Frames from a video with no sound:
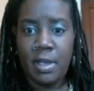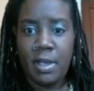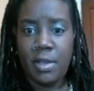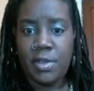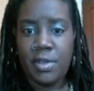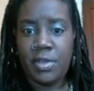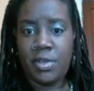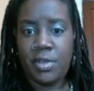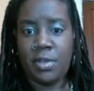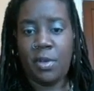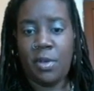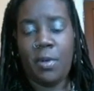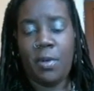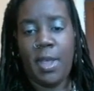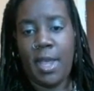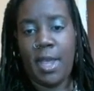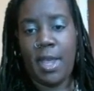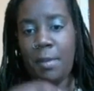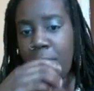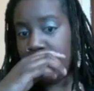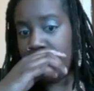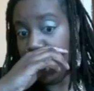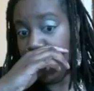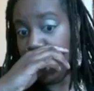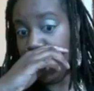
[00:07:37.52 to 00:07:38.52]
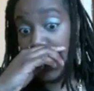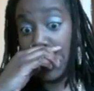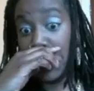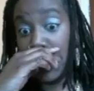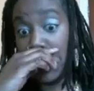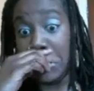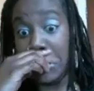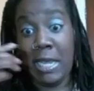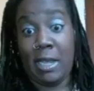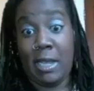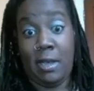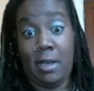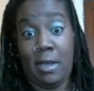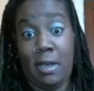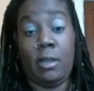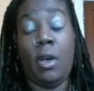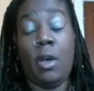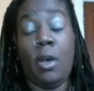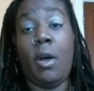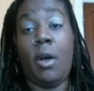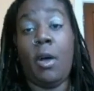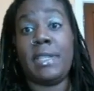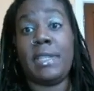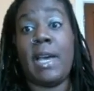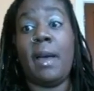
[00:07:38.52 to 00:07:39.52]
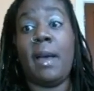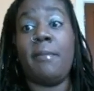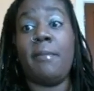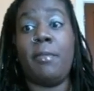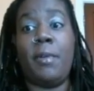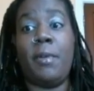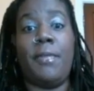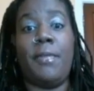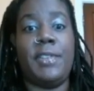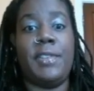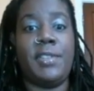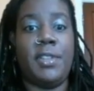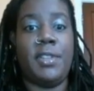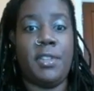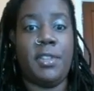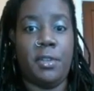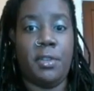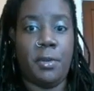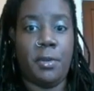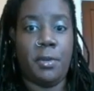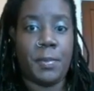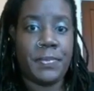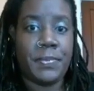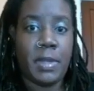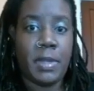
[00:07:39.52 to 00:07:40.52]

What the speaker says: So it could potentially take a long time for this to do.